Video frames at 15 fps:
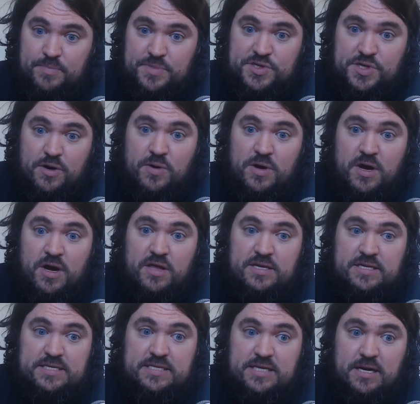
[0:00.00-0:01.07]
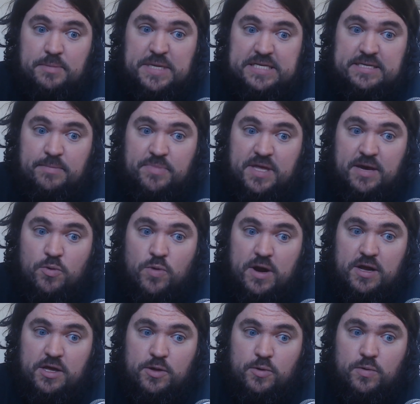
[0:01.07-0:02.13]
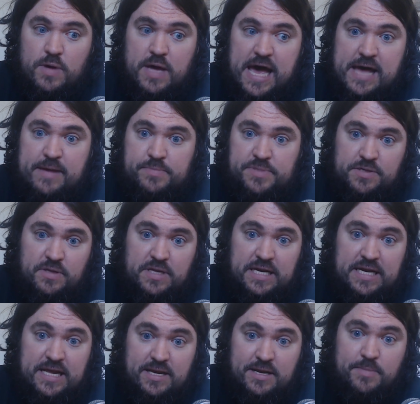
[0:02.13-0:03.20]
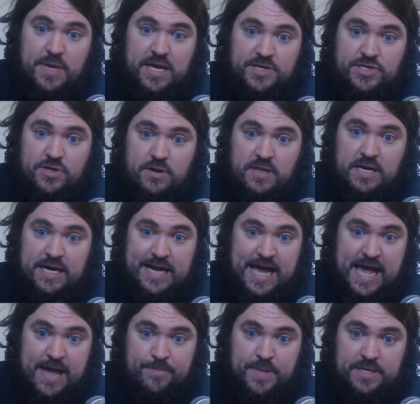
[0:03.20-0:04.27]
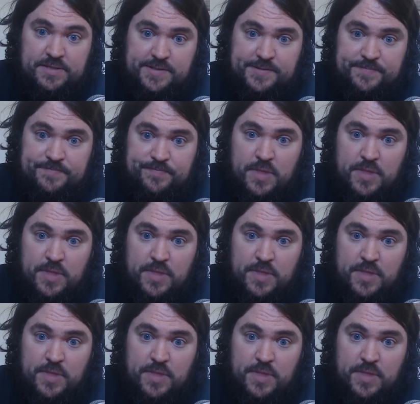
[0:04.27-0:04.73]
So this is going to be something where you absolutely need to make sure that it happens,